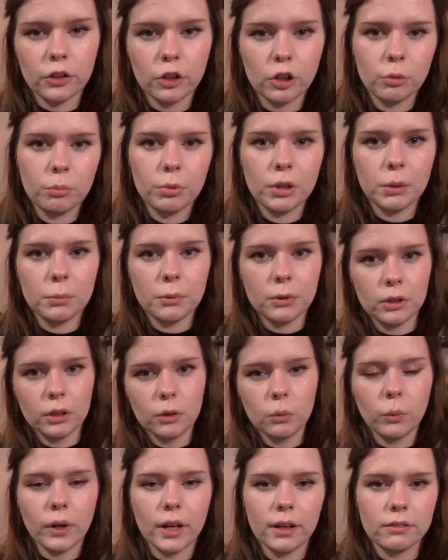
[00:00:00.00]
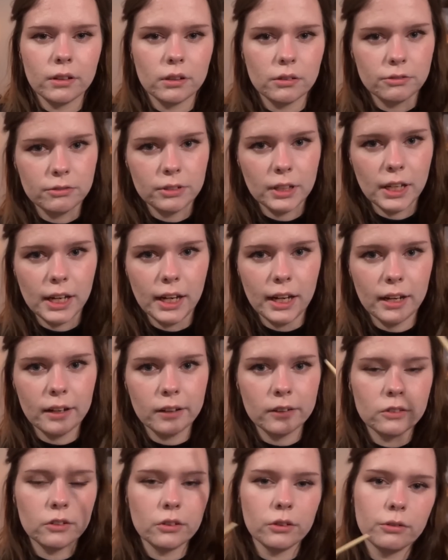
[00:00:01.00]
You know, people aren't waving
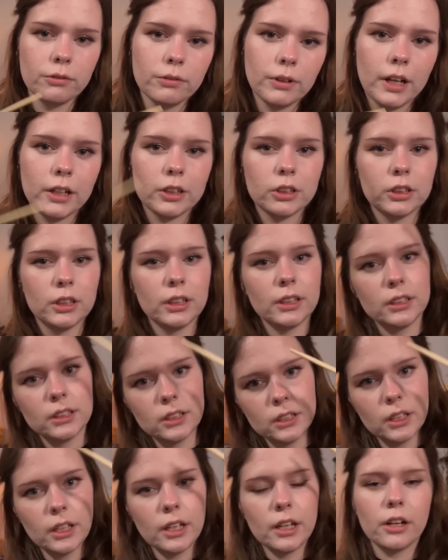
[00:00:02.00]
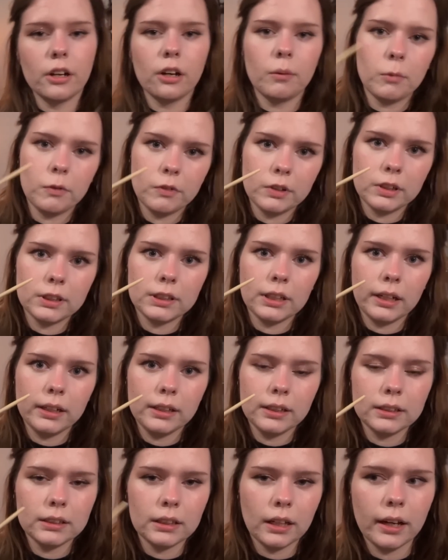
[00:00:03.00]
flags, their flashlights in the air, moving side
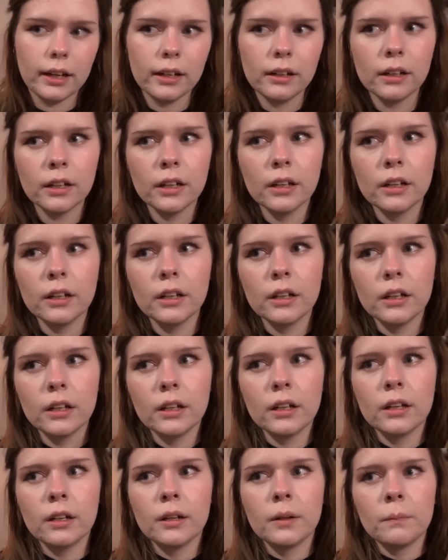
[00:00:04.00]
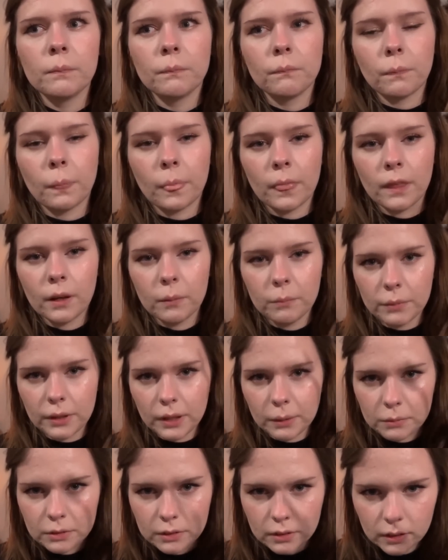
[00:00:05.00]
to side. But
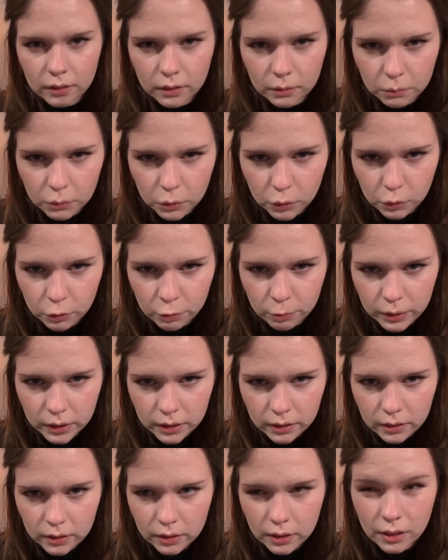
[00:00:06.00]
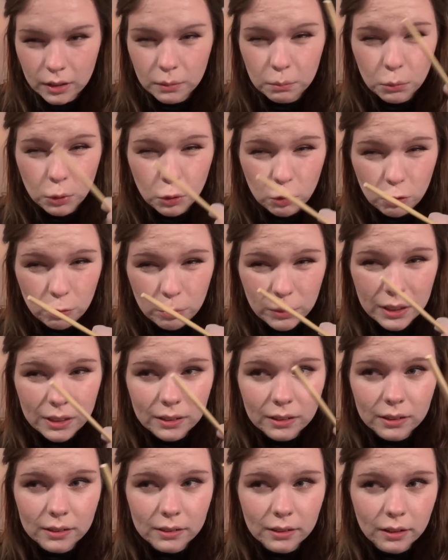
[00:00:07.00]
I'm seeing movement, and
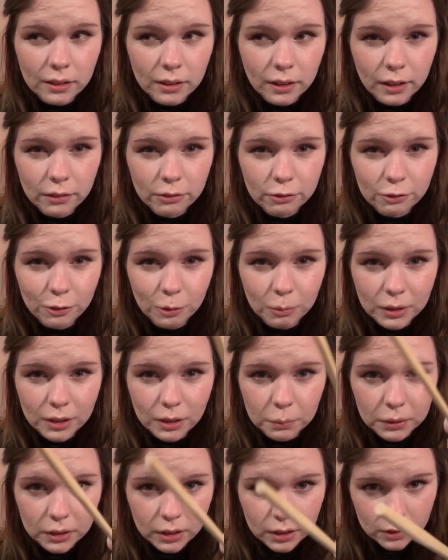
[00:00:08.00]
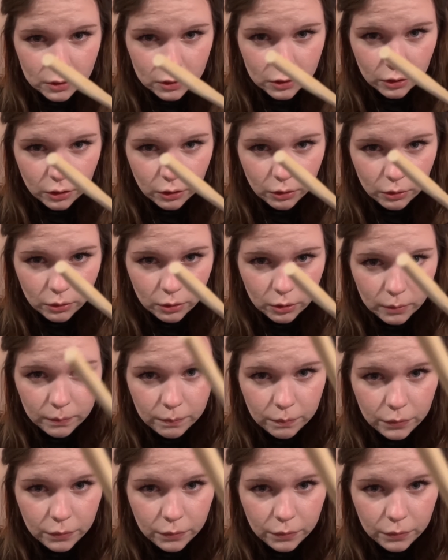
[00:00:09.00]
movement is enough for me to be concerned.